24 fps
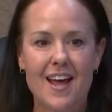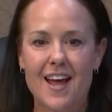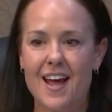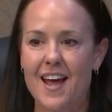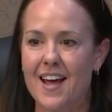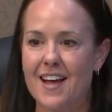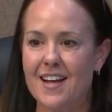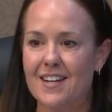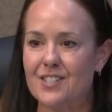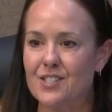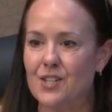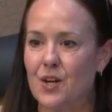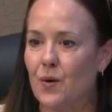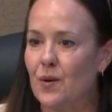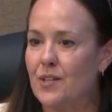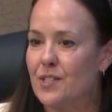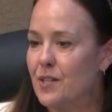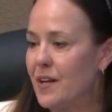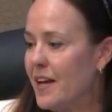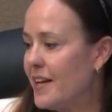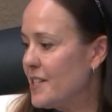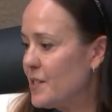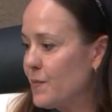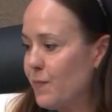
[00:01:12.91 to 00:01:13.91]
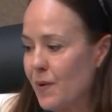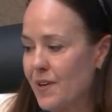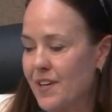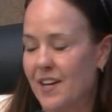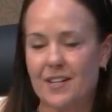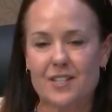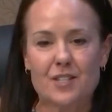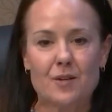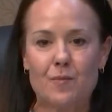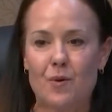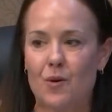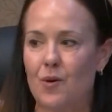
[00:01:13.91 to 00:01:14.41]
And so it's, it's
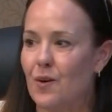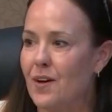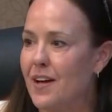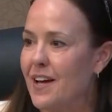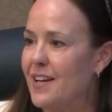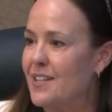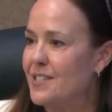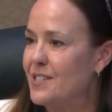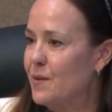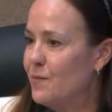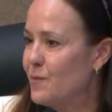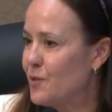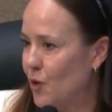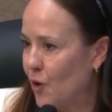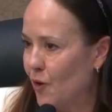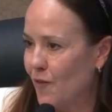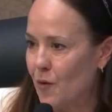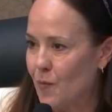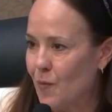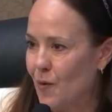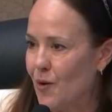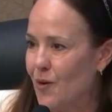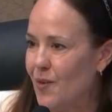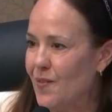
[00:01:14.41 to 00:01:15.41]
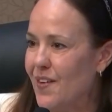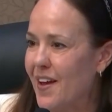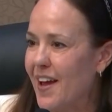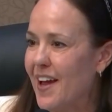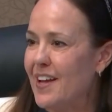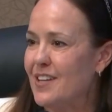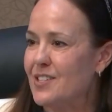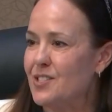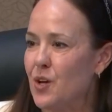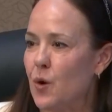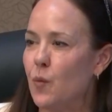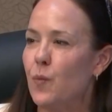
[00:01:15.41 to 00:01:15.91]
predictable, it's observable,
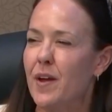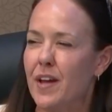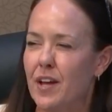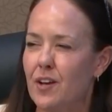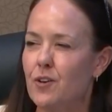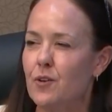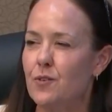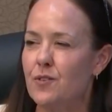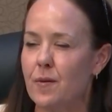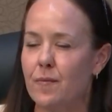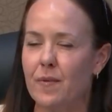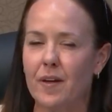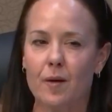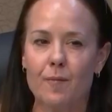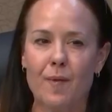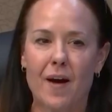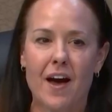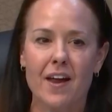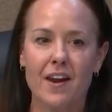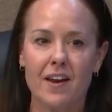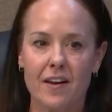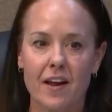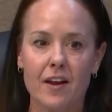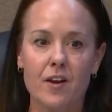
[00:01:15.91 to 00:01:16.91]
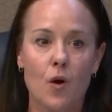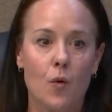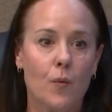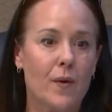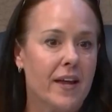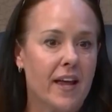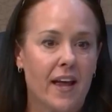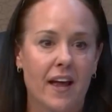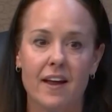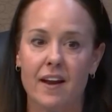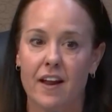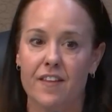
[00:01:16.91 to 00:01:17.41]
and so we can do something about it, and I know we
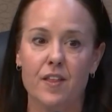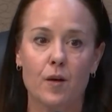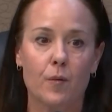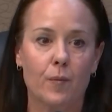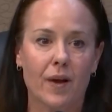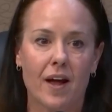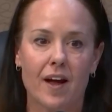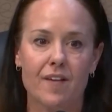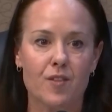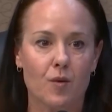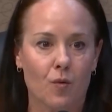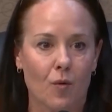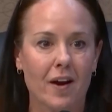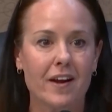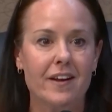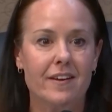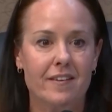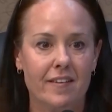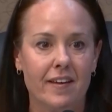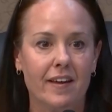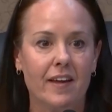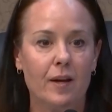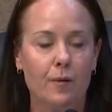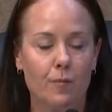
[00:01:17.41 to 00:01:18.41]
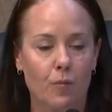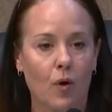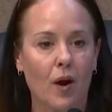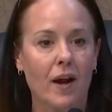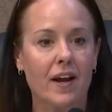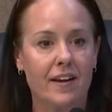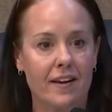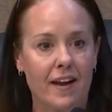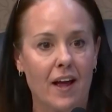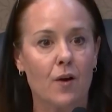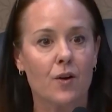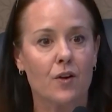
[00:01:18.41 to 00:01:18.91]
can. I think we have the right team
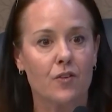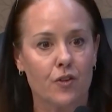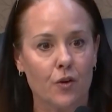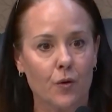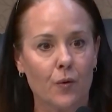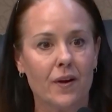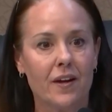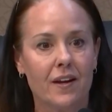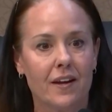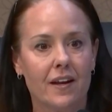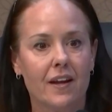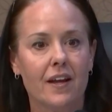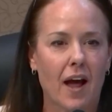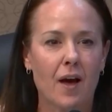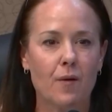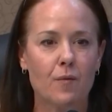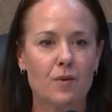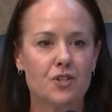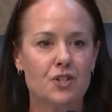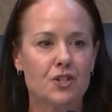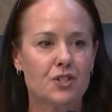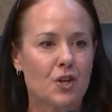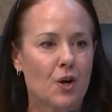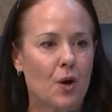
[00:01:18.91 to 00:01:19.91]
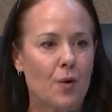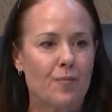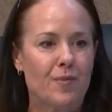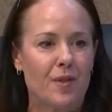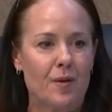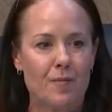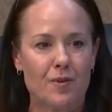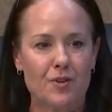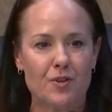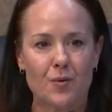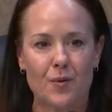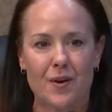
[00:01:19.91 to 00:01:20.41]
right now to do it. I would just hope
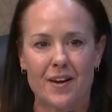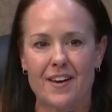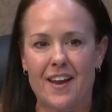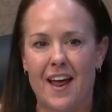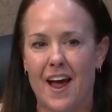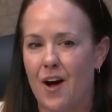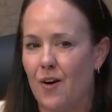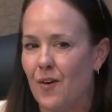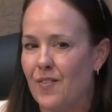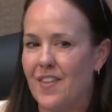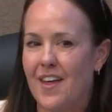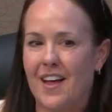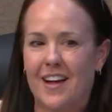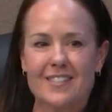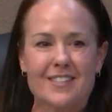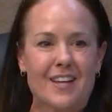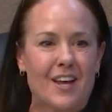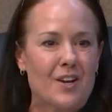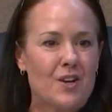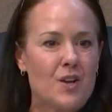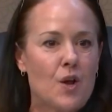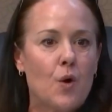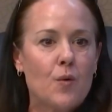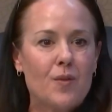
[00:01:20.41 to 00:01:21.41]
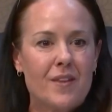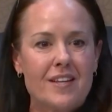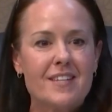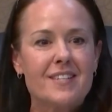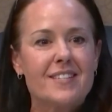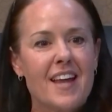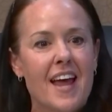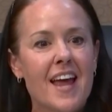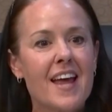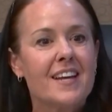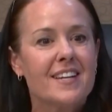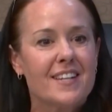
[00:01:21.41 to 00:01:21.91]
that between now and then, because I know these
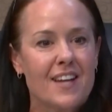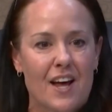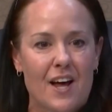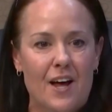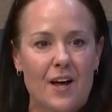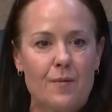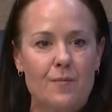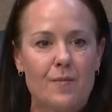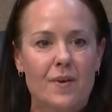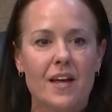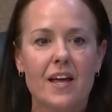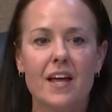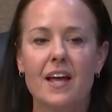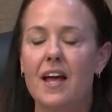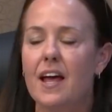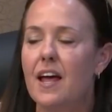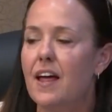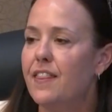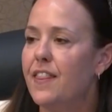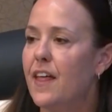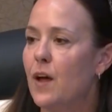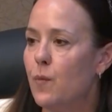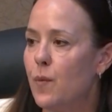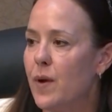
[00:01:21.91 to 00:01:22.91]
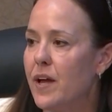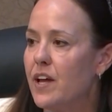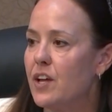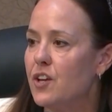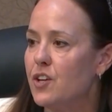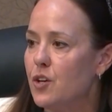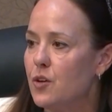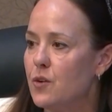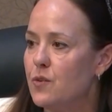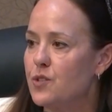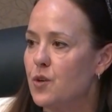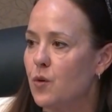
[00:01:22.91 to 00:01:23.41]
take time, mm-hmm. that we
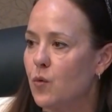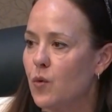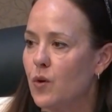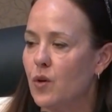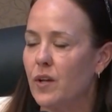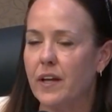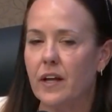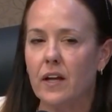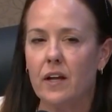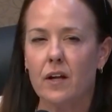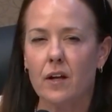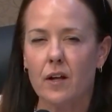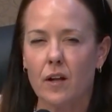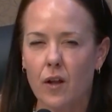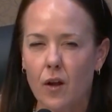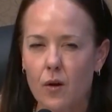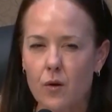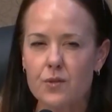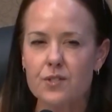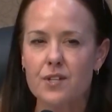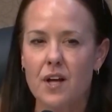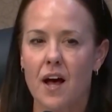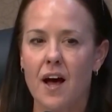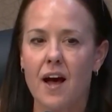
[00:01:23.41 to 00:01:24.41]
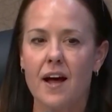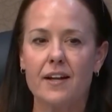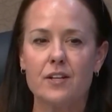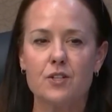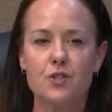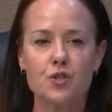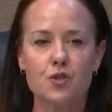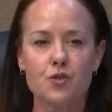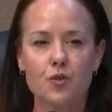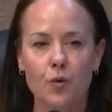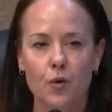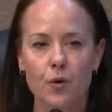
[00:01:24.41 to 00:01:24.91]
can use a really close eye and
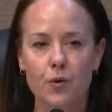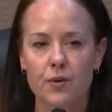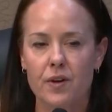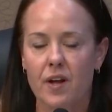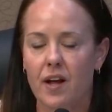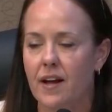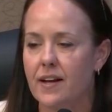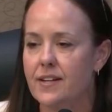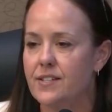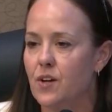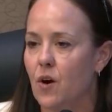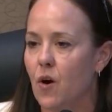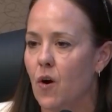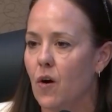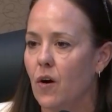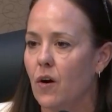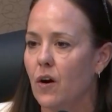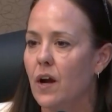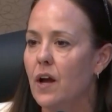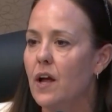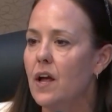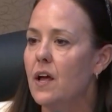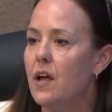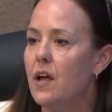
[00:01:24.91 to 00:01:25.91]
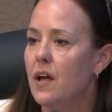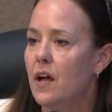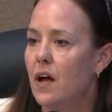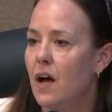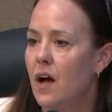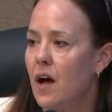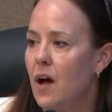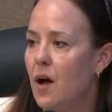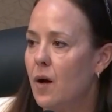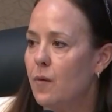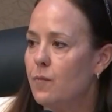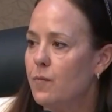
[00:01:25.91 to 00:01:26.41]
scrutinize our,
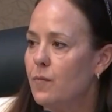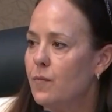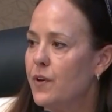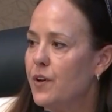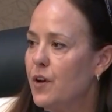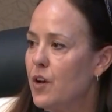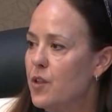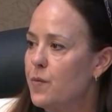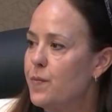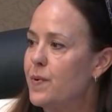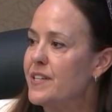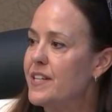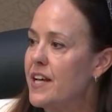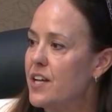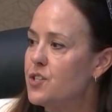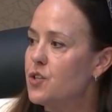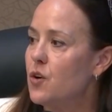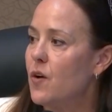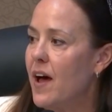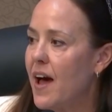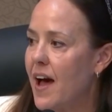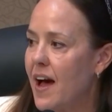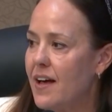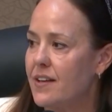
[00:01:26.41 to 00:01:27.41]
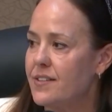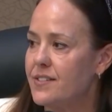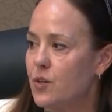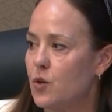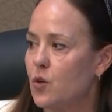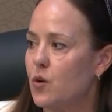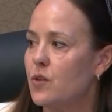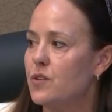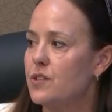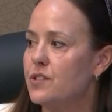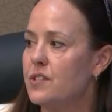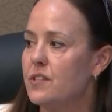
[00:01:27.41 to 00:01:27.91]
um, you know, the potential
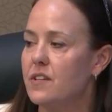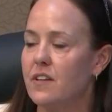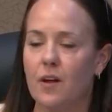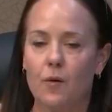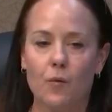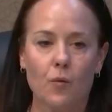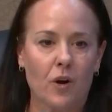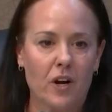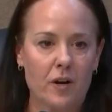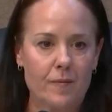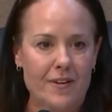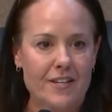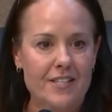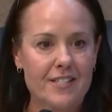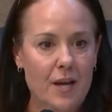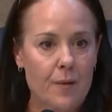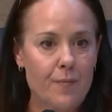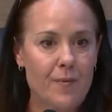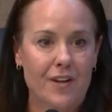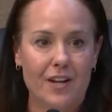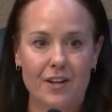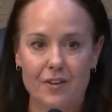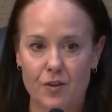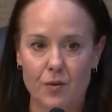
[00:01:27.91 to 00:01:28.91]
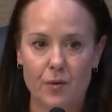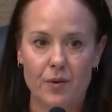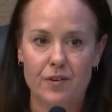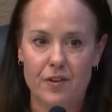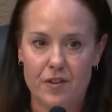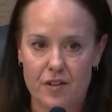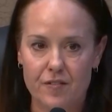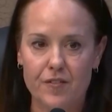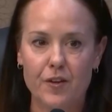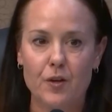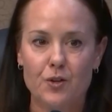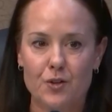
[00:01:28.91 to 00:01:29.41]
hazards that we're going to be stepping into
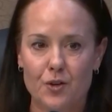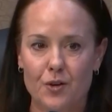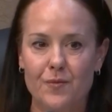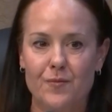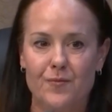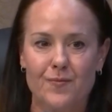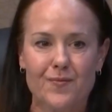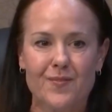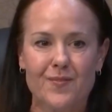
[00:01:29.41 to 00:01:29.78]
into the future.